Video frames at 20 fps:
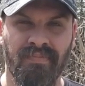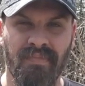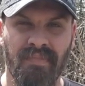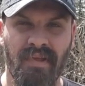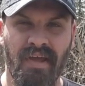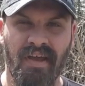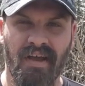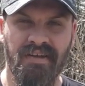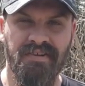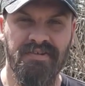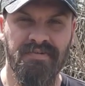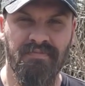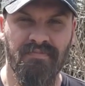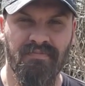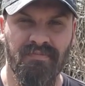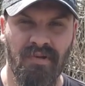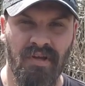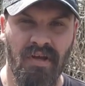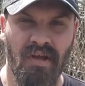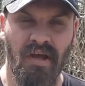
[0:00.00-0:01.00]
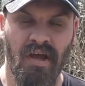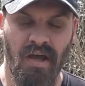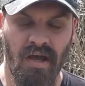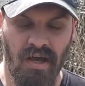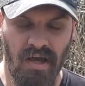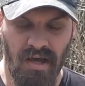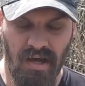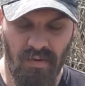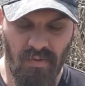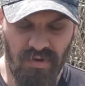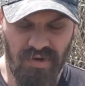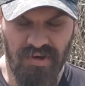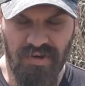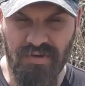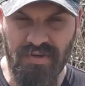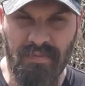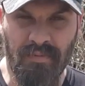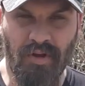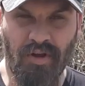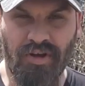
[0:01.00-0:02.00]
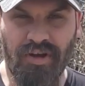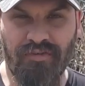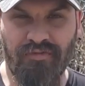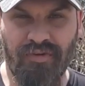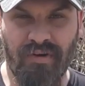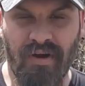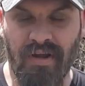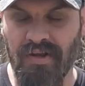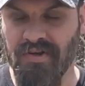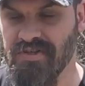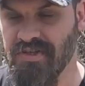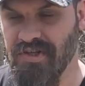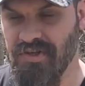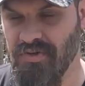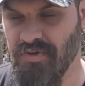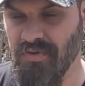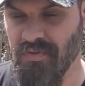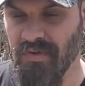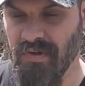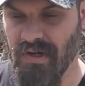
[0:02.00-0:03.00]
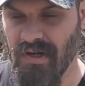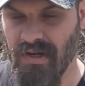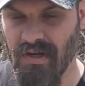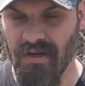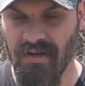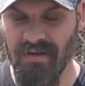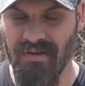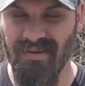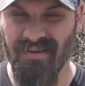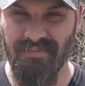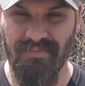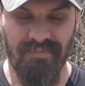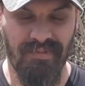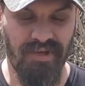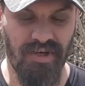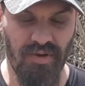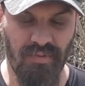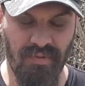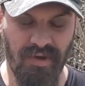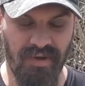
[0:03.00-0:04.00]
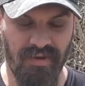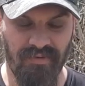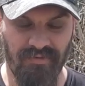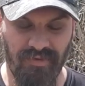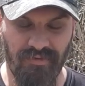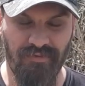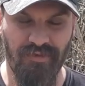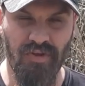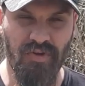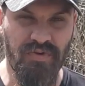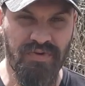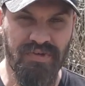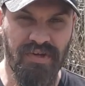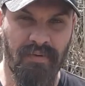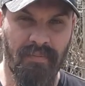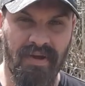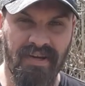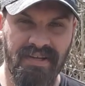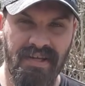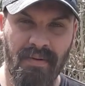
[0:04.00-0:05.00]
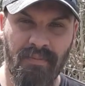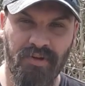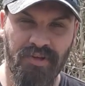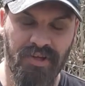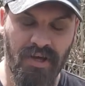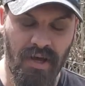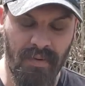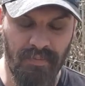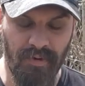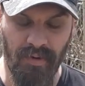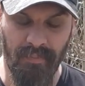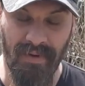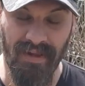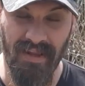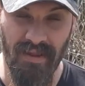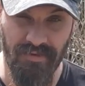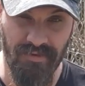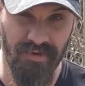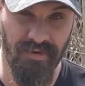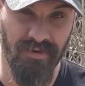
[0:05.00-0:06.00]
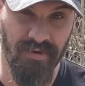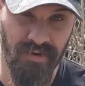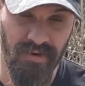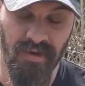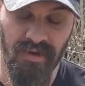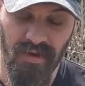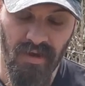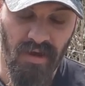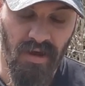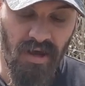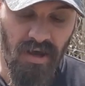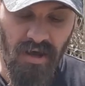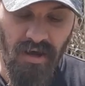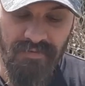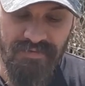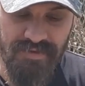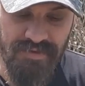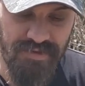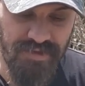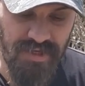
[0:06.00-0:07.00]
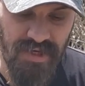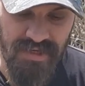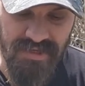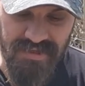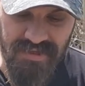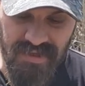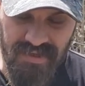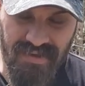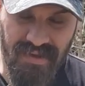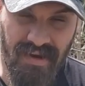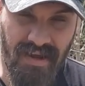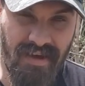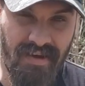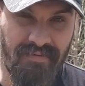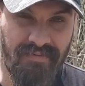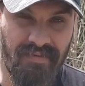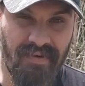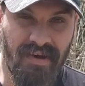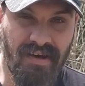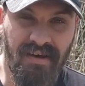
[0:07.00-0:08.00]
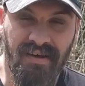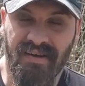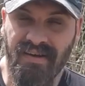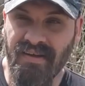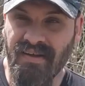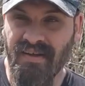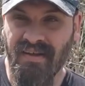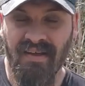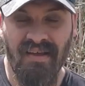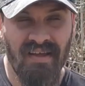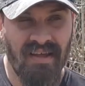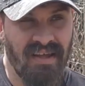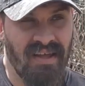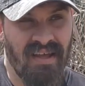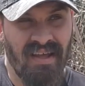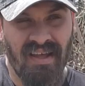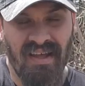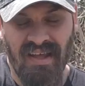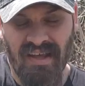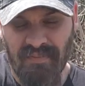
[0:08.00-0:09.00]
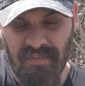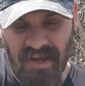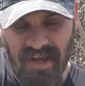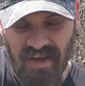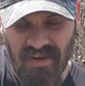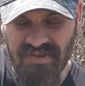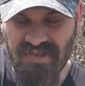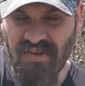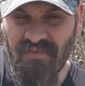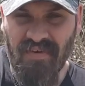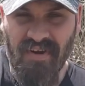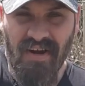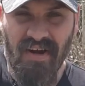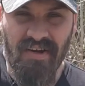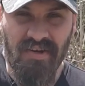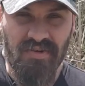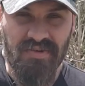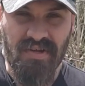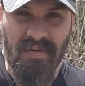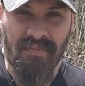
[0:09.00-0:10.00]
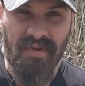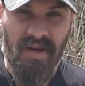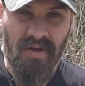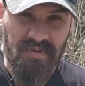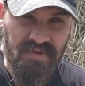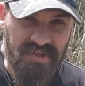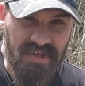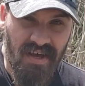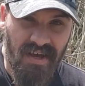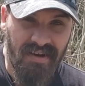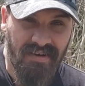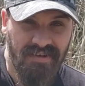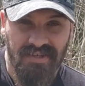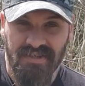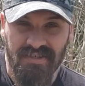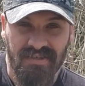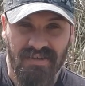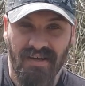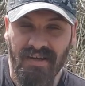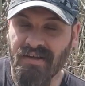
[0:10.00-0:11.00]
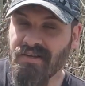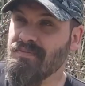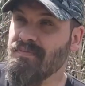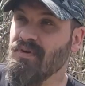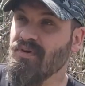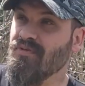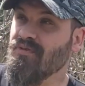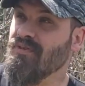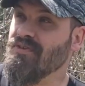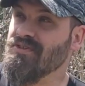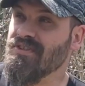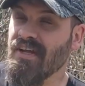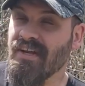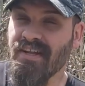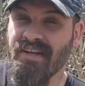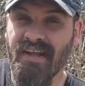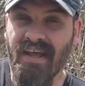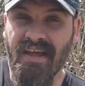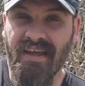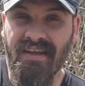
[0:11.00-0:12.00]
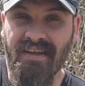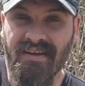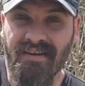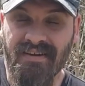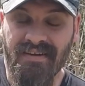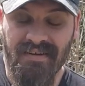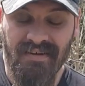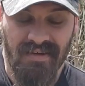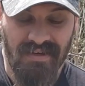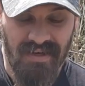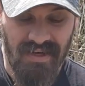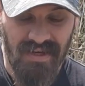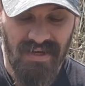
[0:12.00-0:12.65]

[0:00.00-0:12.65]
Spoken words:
Hey guys, I wanted to do something a little different. I usually do, you know, my reviews on my tabletop or on my leather office chest that I have in my house. I figured I'd do something outside. Just it's a beautiful sunny day here.